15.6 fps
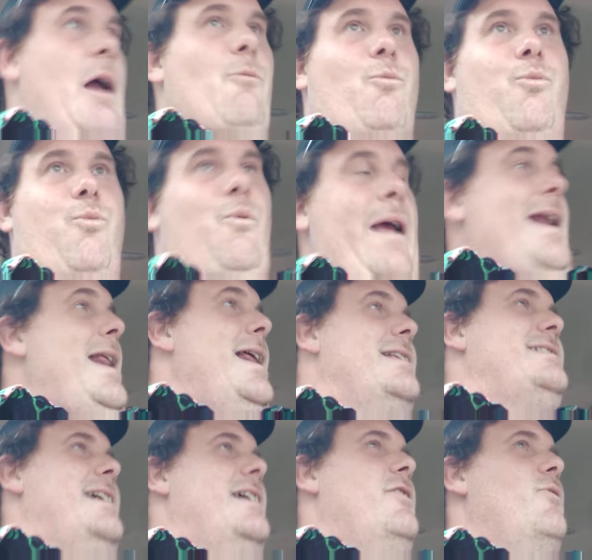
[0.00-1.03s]
Got ran out
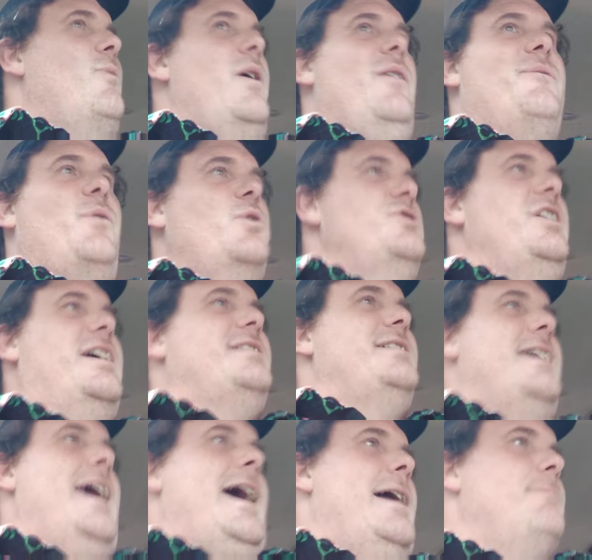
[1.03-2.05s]
of town on the rail first chance
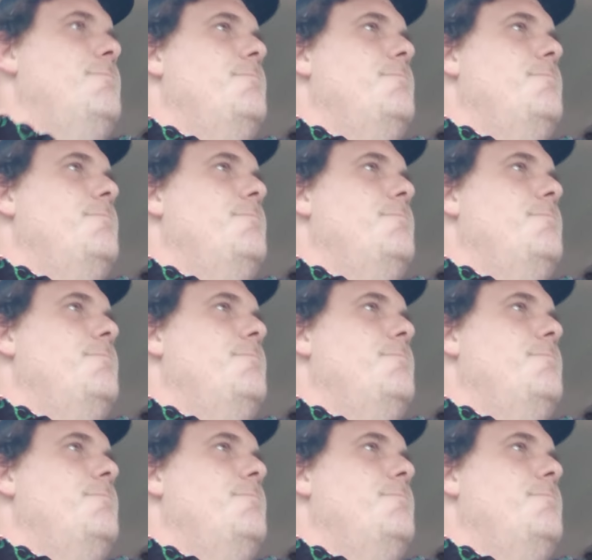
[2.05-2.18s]
he had.